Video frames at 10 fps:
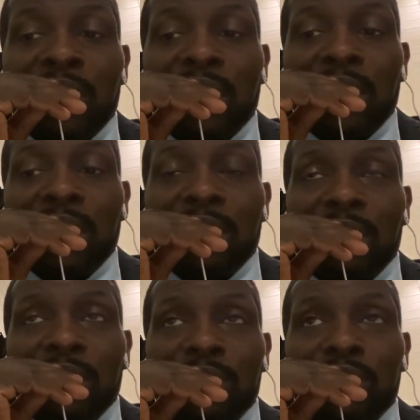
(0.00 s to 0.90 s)
in
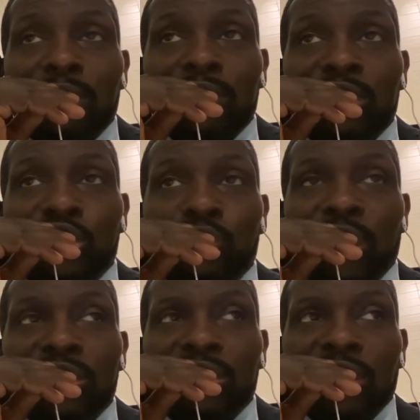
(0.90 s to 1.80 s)
uh, certain
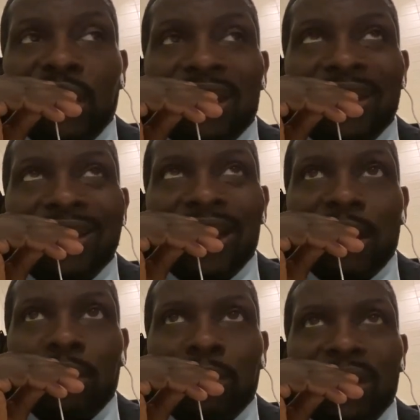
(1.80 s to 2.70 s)
situations, like in the
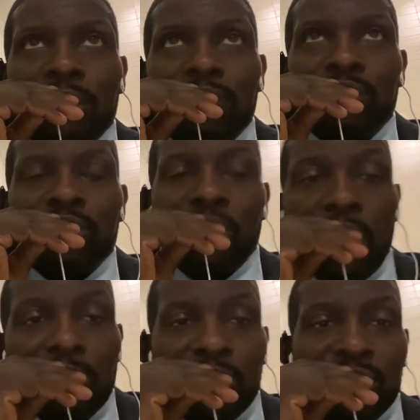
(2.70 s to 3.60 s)
lineup, like if you
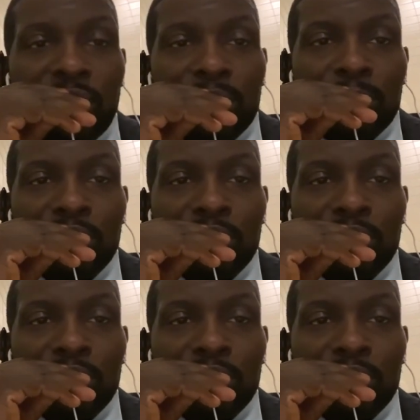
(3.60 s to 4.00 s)
start him or something.